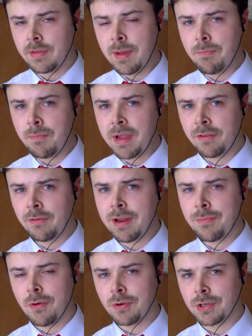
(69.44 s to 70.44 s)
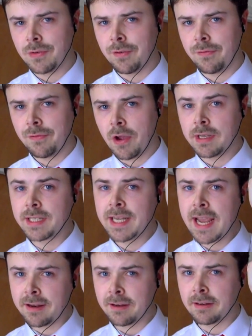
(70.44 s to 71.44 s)
MP3 portion of the phone is
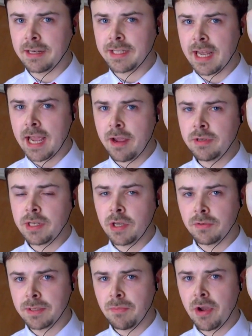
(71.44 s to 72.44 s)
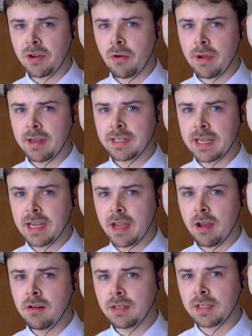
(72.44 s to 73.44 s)
technically sound. It uses micro SD
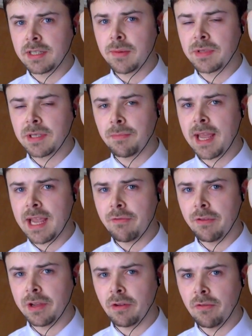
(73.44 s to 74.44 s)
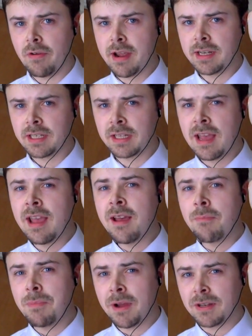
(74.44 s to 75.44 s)
cards and seems to play everything all right.
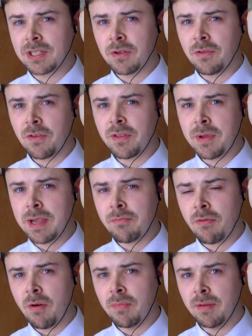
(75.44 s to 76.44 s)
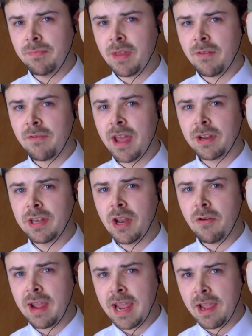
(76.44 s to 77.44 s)
But you've got the big problem of having
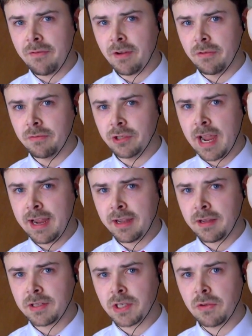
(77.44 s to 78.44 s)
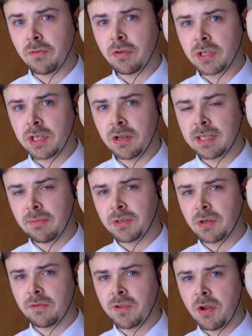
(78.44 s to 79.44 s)
no earphone jack, so you've got to use some
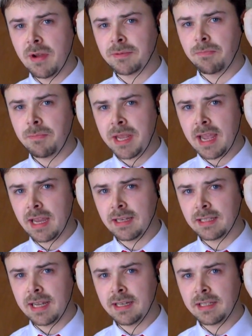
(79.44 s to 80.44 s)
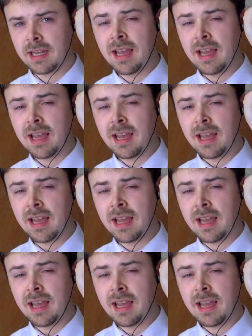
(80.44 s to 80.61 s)
sort of USB headset.